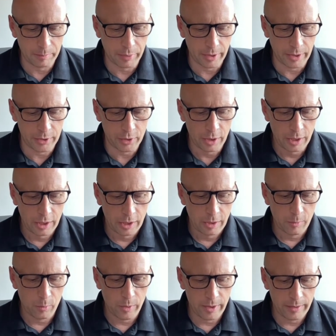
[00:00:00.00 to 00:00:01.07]
page
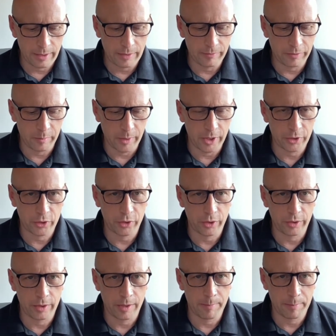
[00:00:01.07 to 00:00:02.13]
with
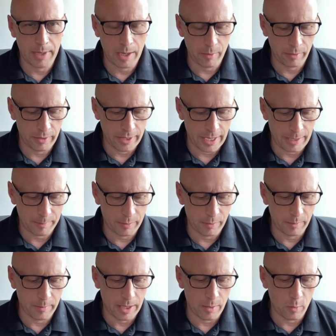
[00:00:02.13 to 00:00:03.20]
information about the app
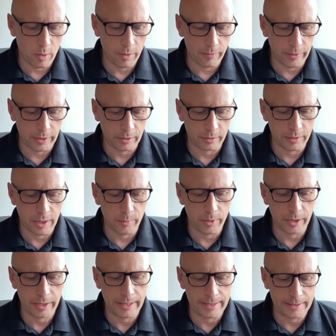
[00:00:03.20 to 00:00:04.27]
and about what the Vehicle
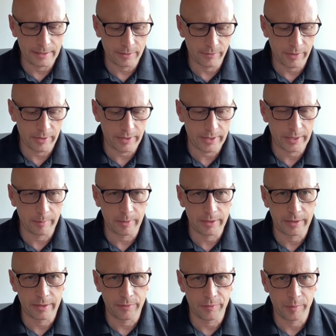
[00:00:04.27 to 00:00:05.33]
Network is. It's very similar
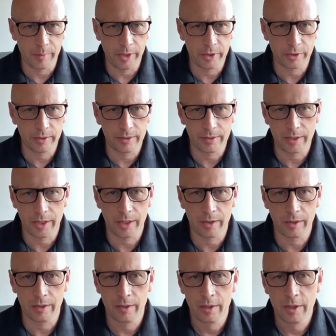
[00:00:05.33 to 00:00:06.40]
to the information that's on
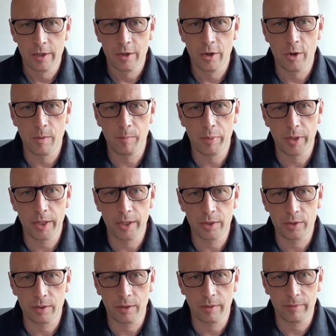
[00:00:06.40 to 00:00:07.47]
our
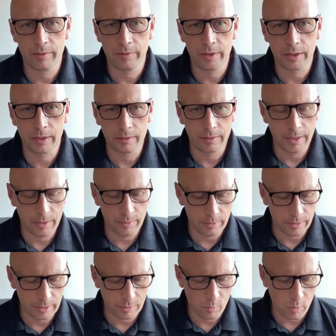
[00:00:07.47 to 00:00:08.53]
homepage of the Vehicle
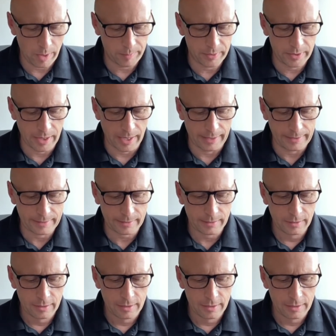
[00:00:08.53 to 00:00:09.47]
Network website.